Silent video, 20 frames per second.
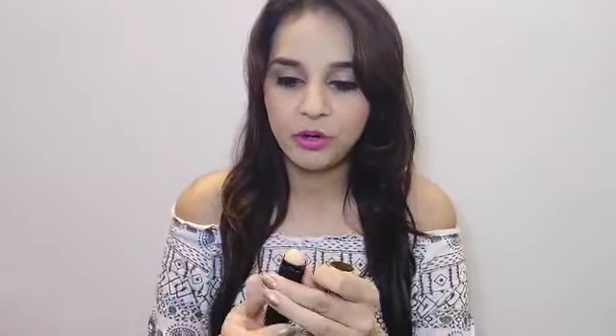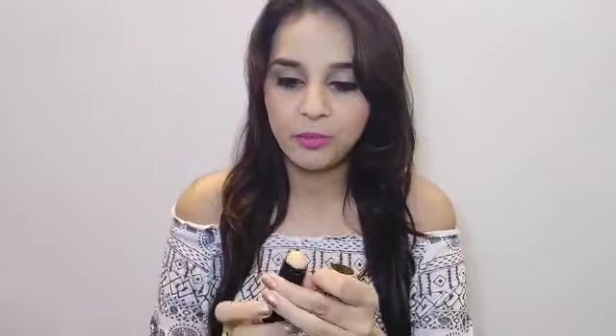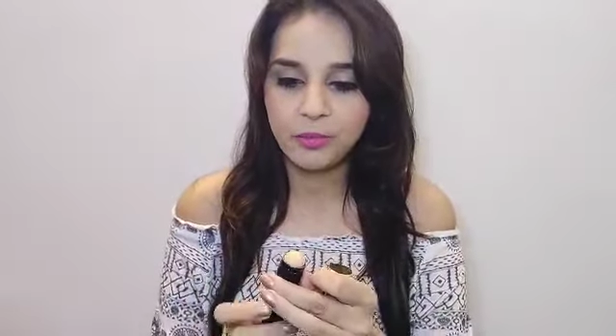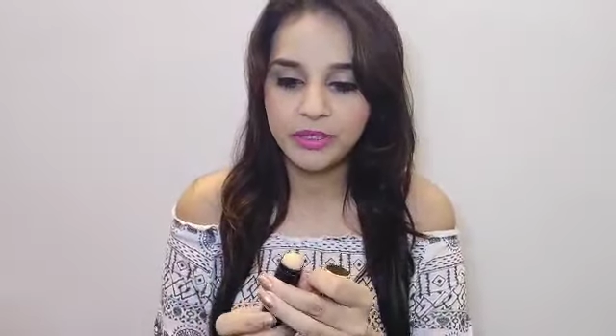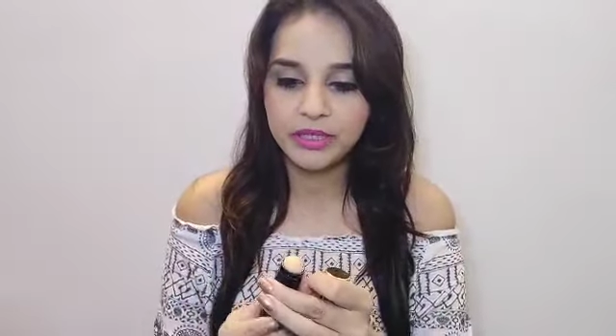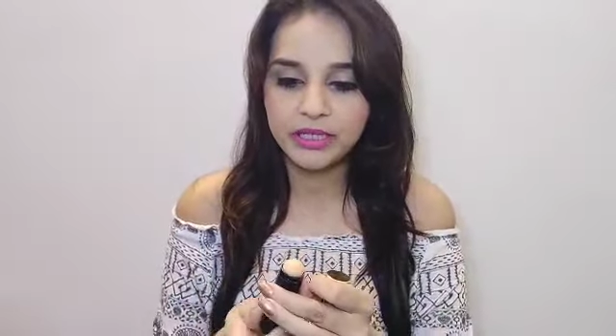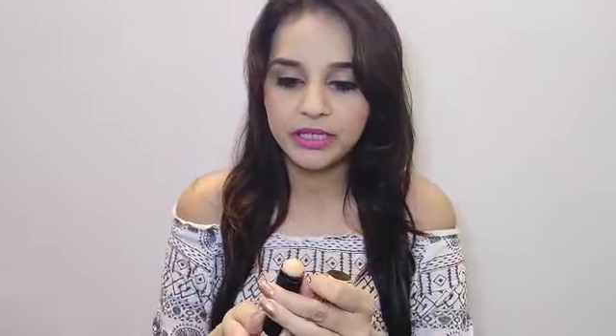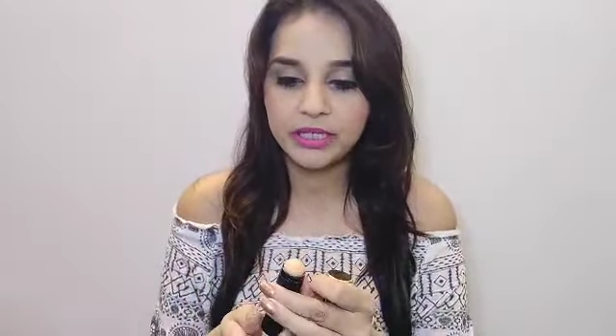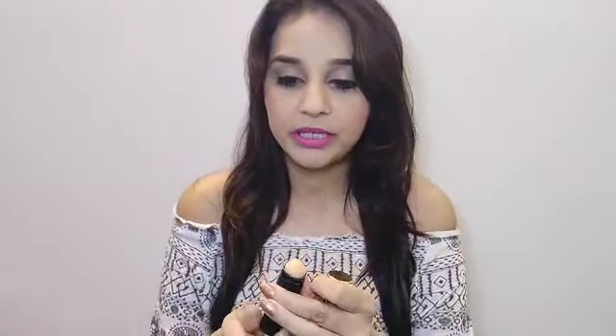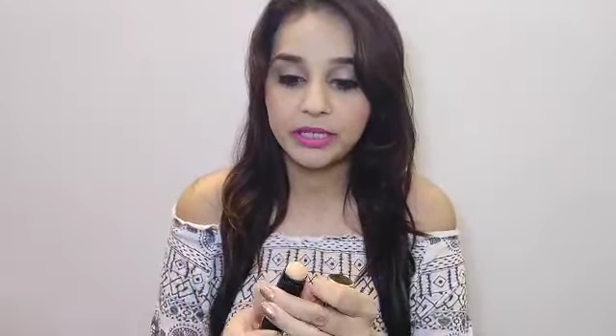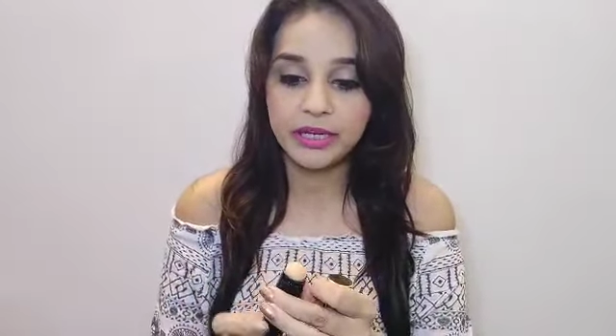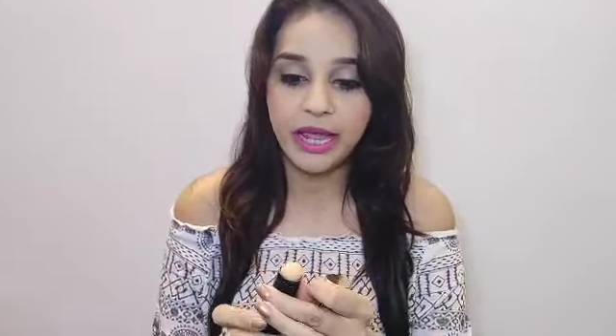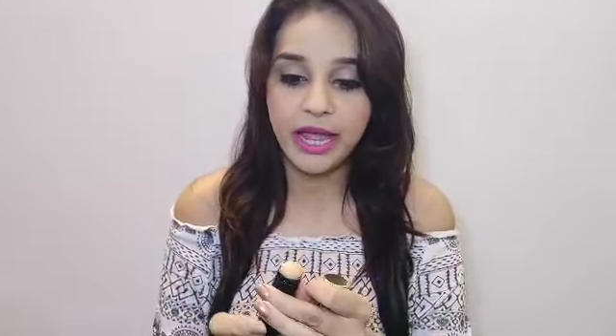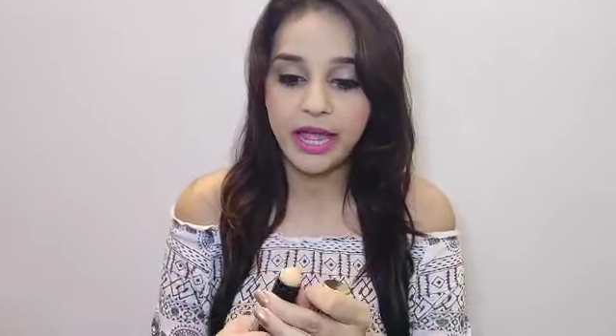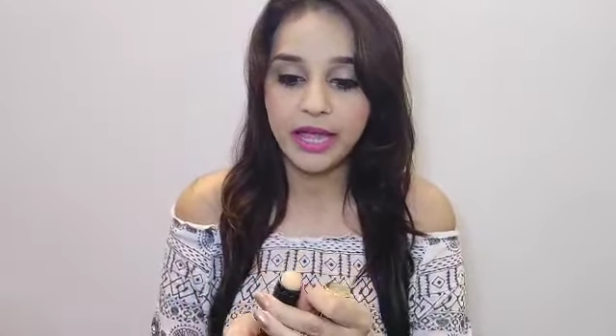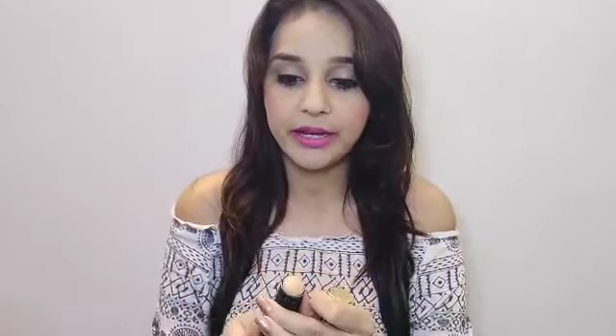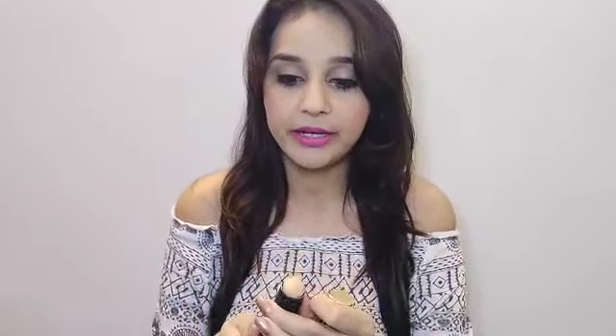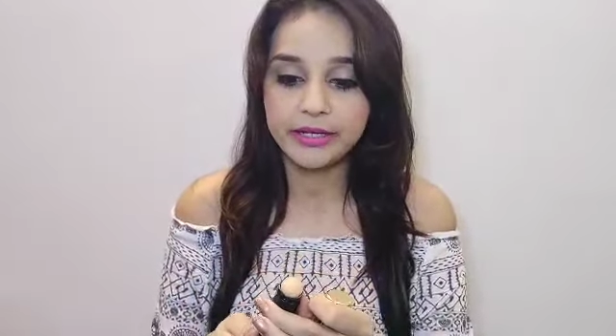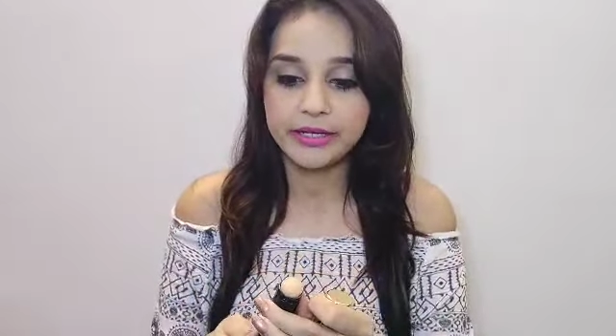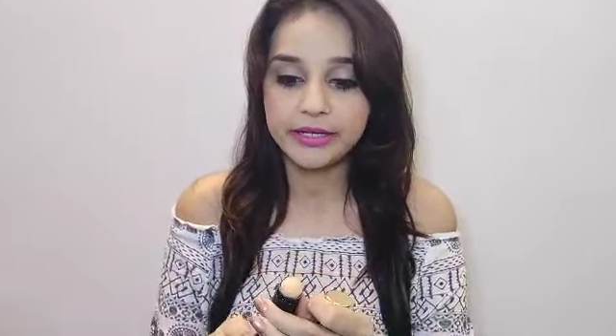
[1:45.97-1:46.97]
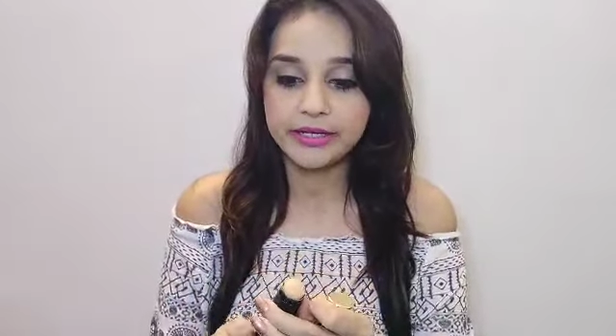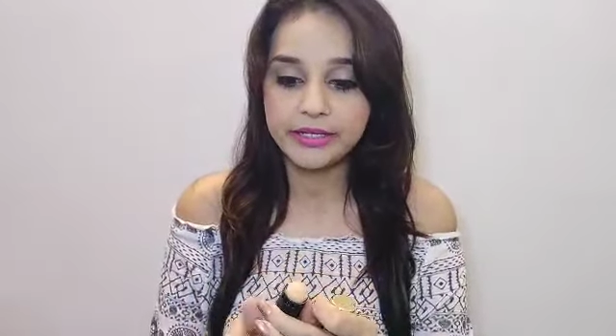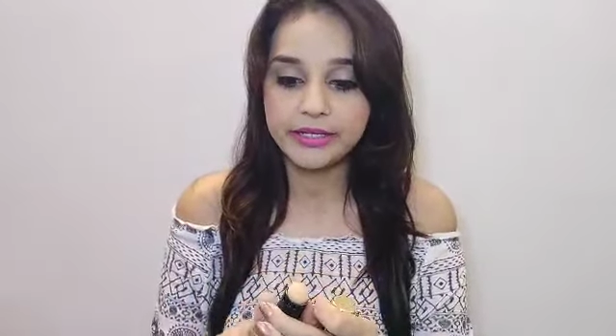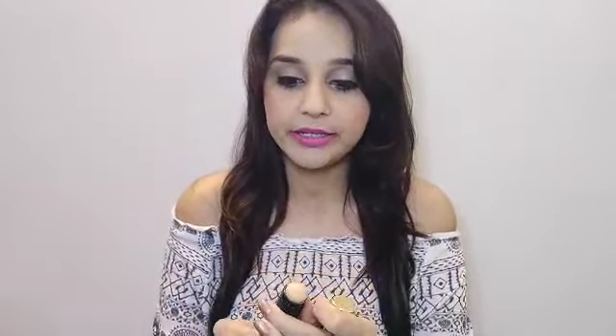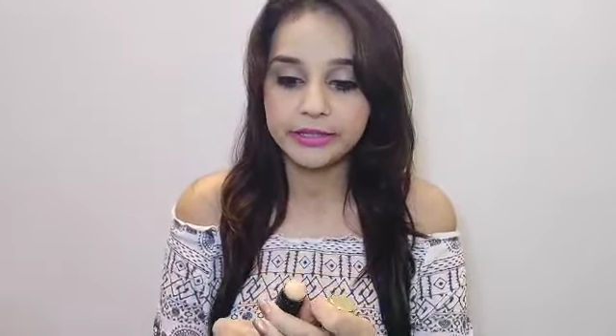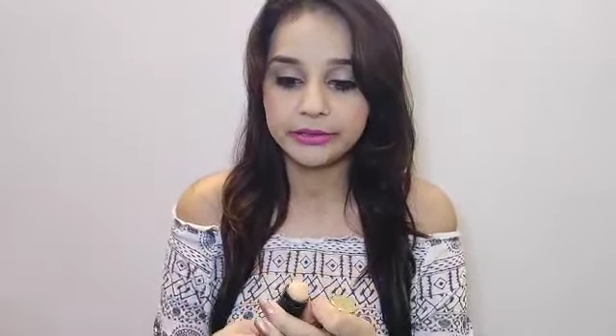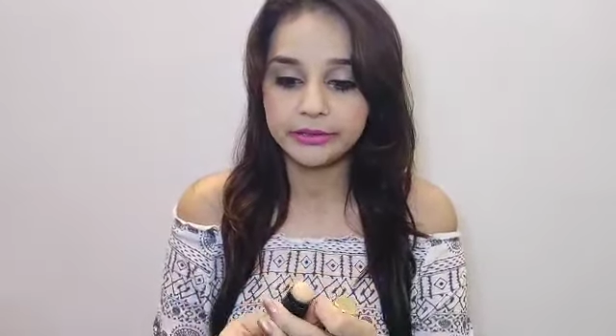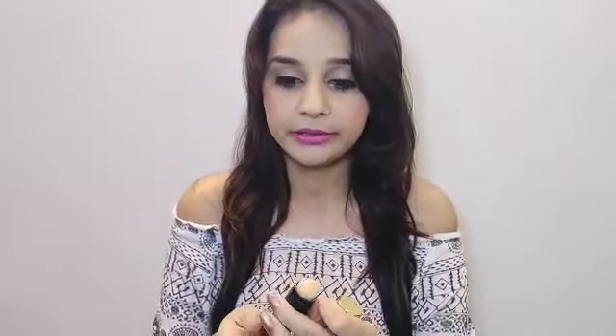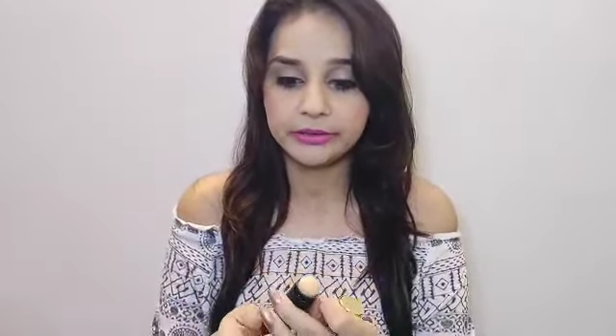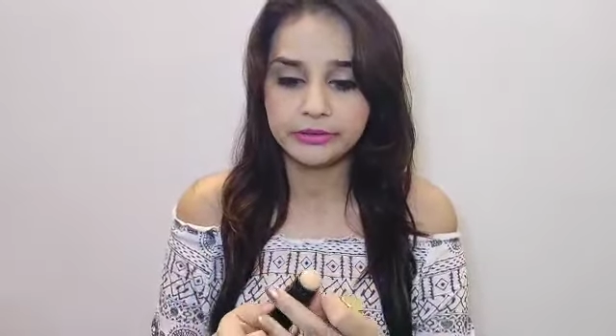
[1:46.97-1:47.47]
open it and
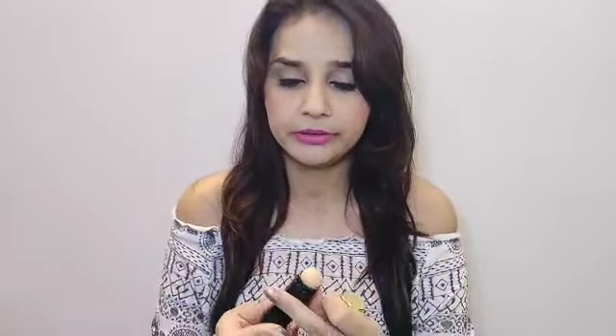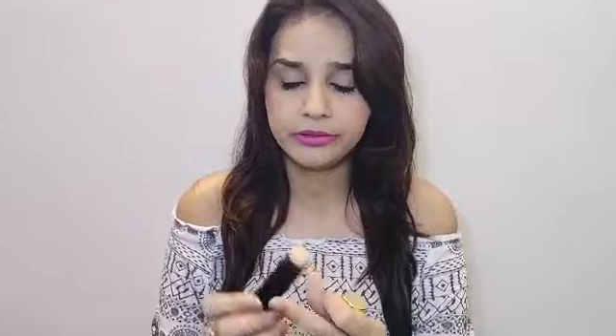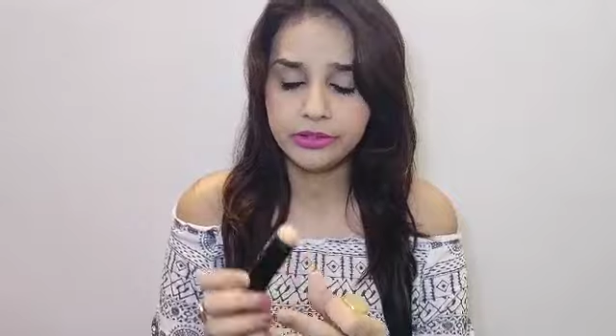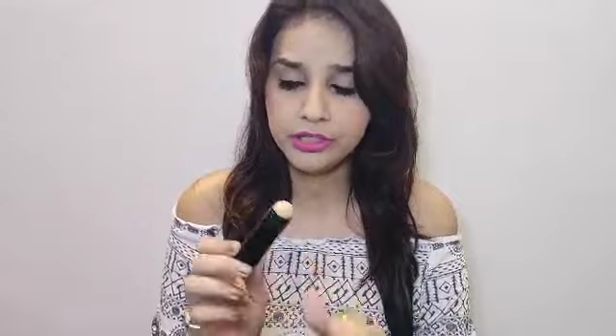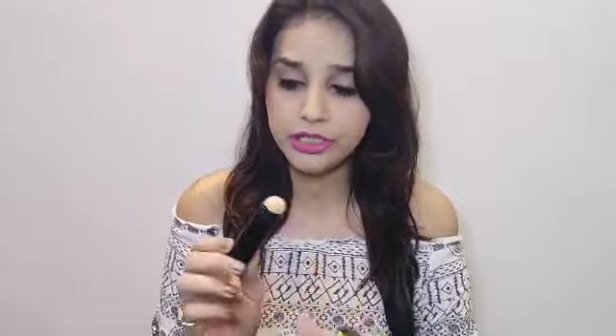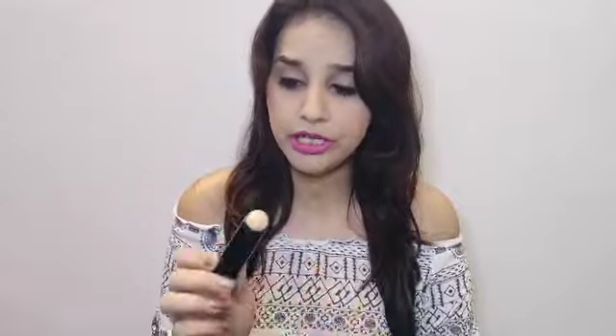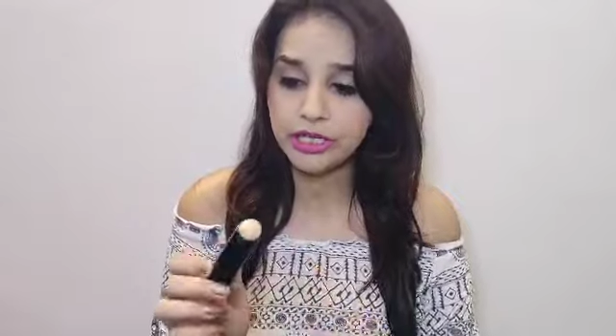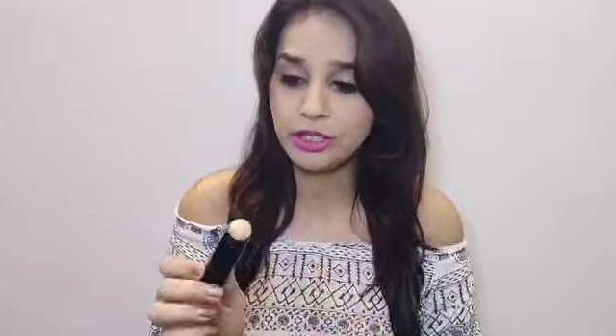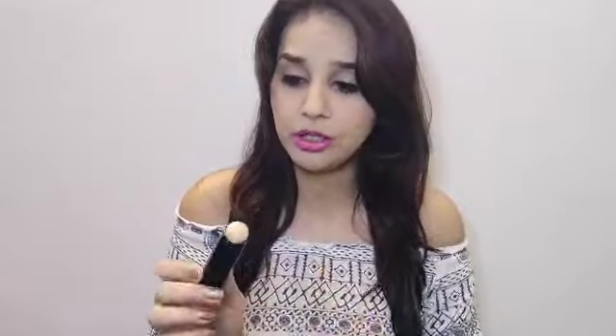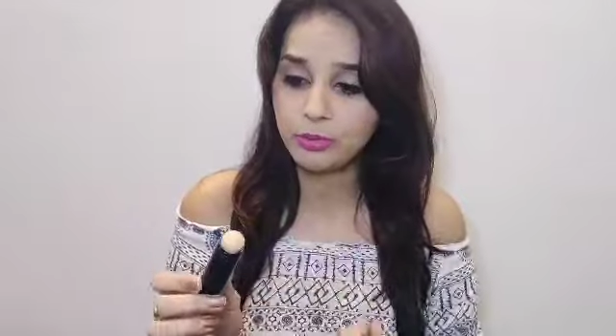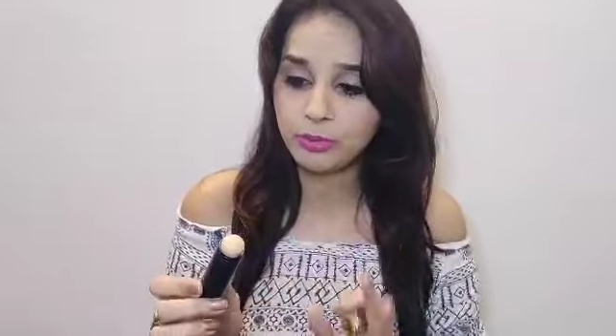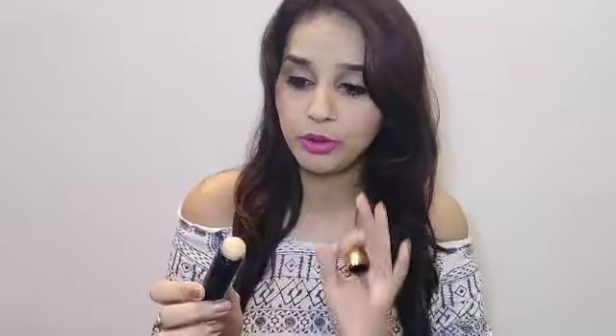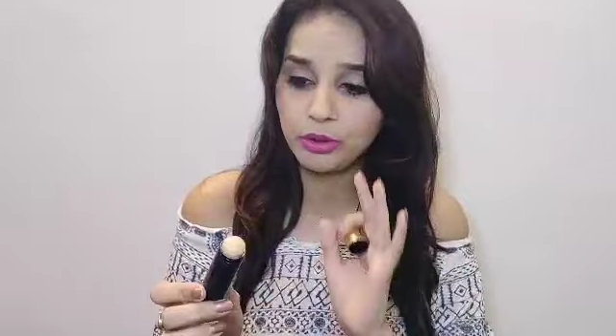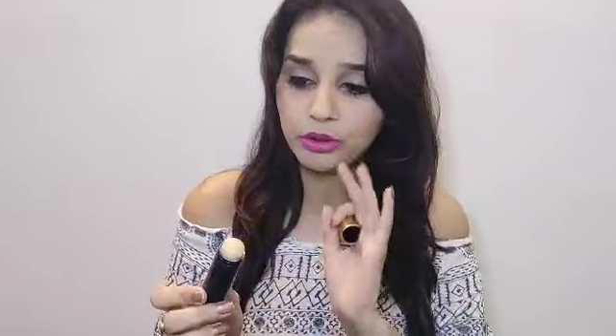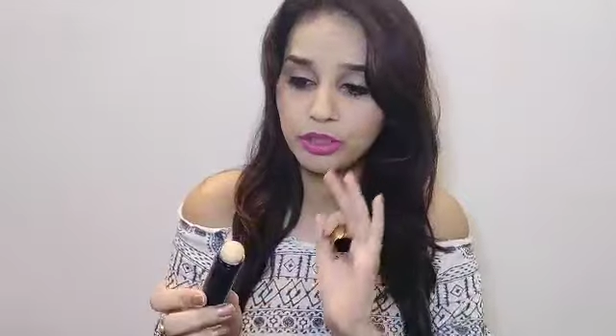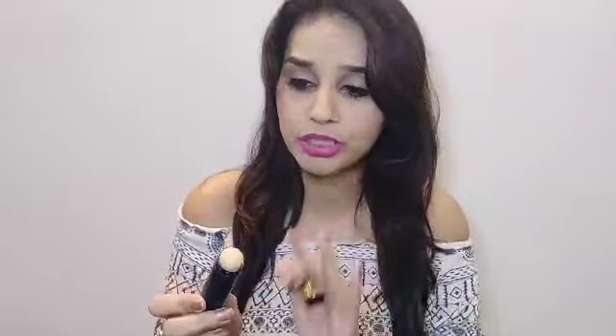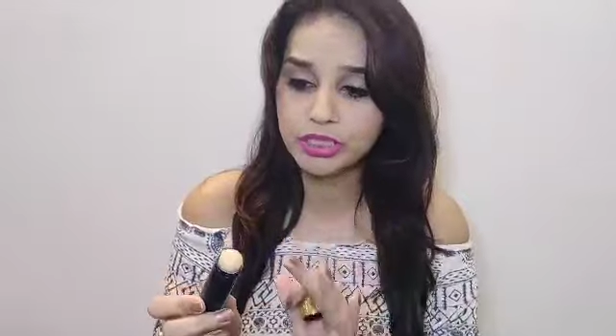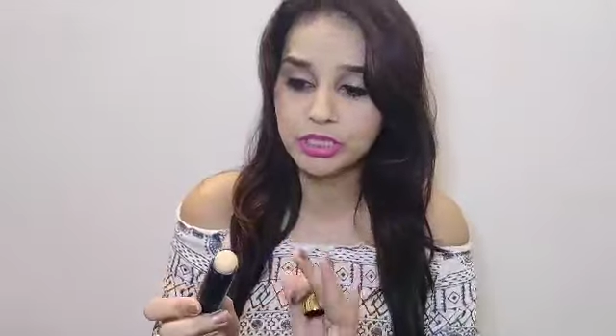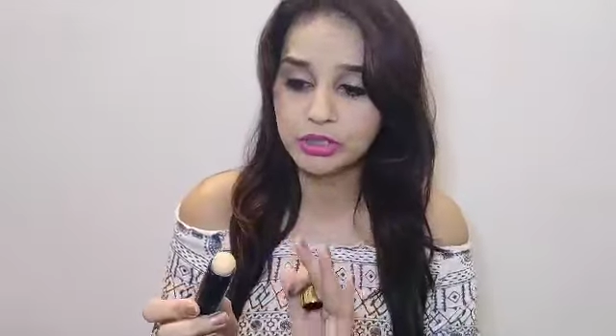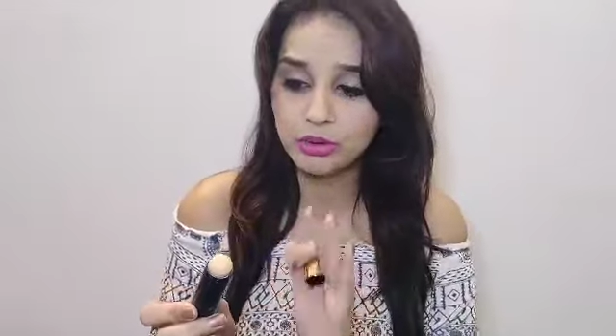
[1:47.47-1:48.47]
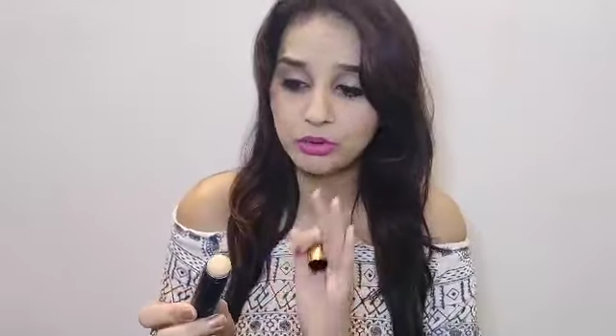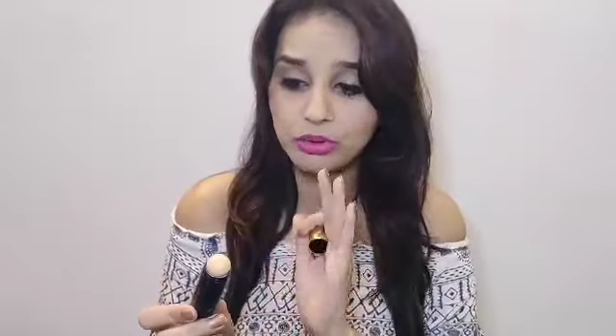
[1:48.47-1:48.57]
tell you about this.